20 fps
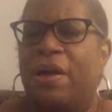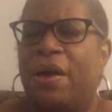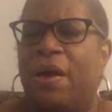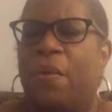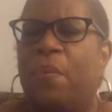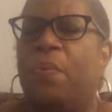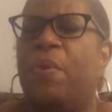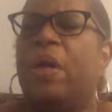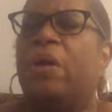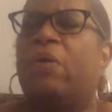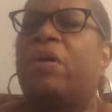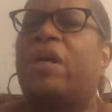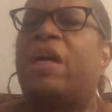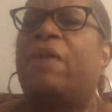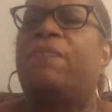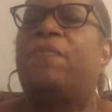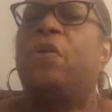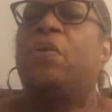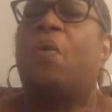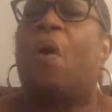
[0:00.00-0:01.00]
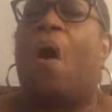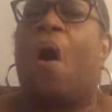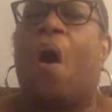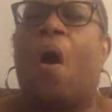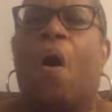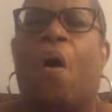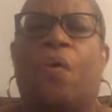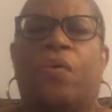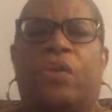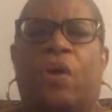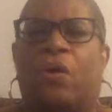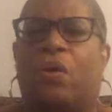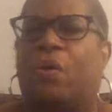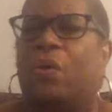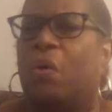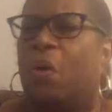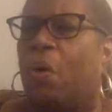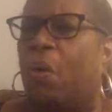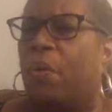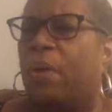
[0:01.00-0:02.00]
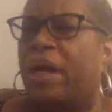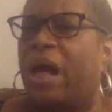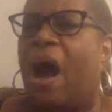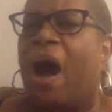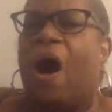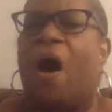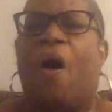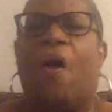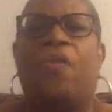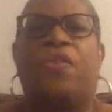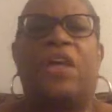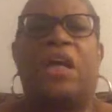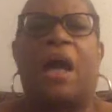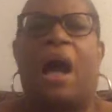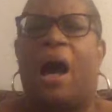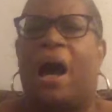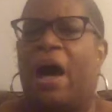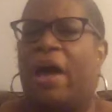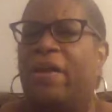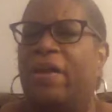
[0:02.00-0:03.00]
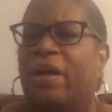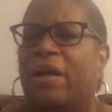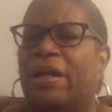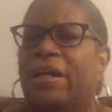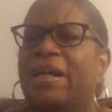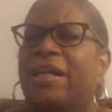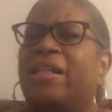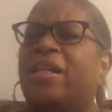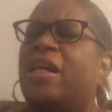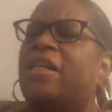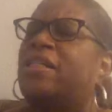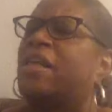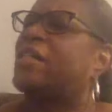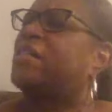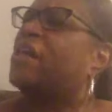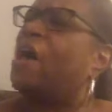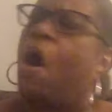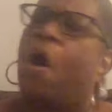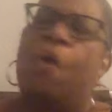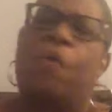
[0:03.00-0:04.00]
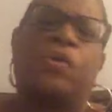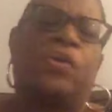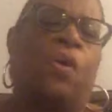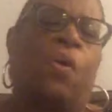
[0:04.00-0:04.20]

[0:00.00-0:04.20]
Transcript: And we'll give you all the glory, all the honor, because it's all